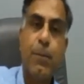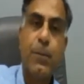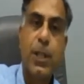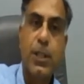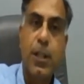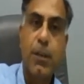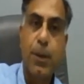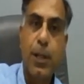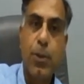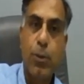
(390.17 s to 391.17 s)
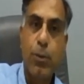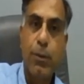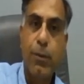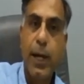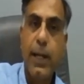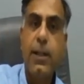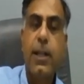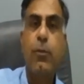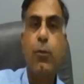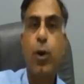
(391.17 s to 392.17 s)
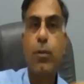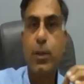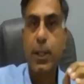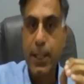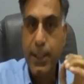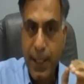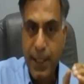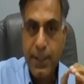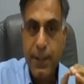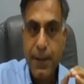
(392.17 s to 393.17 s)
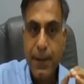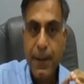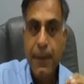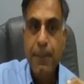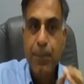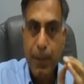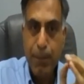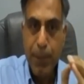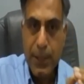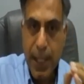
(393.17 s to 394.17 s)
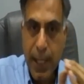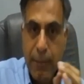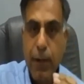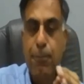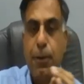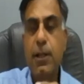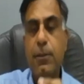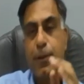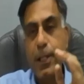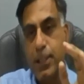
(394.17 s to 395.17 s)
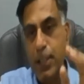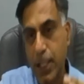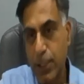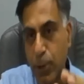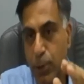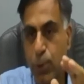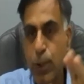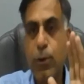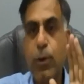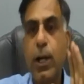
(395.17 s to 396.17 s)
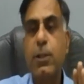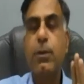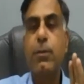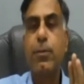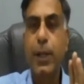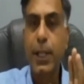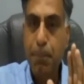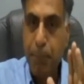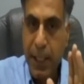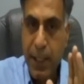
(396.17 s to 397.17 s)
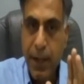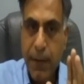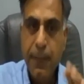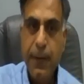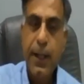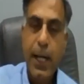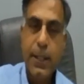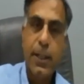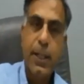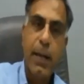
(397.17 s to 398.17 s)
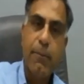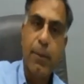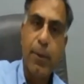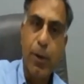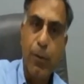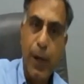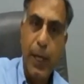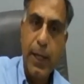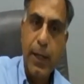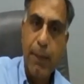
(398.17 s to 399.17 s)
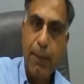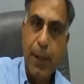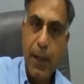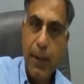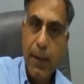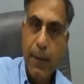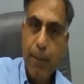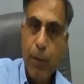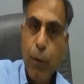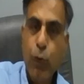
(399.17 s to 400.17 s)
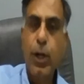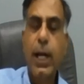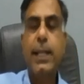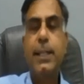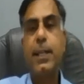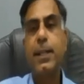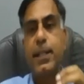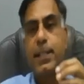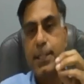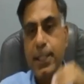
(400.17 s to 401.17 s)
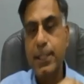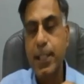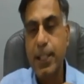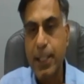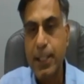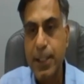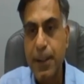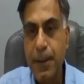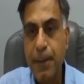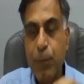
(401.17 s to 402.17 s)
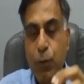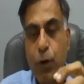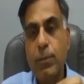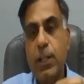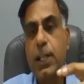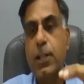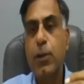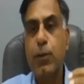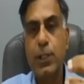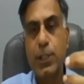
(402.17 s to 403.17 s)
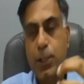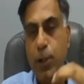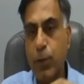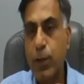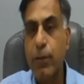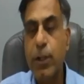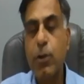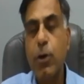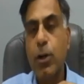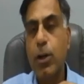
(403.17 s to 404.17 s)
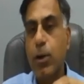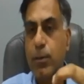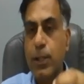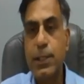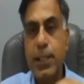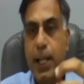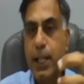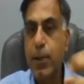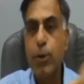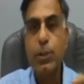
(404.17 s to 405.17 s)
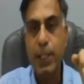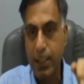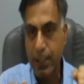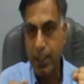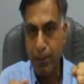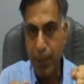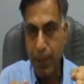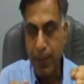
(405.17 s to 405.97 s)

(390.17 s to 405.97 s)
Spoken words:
Such an appeal should be filed in form 36. The prescribed appellate fees is also required to be paid here. And the time limit of filing appeal before ITAT is 60 days from the date of receipt of relevant order of the CIT or CIT appeal.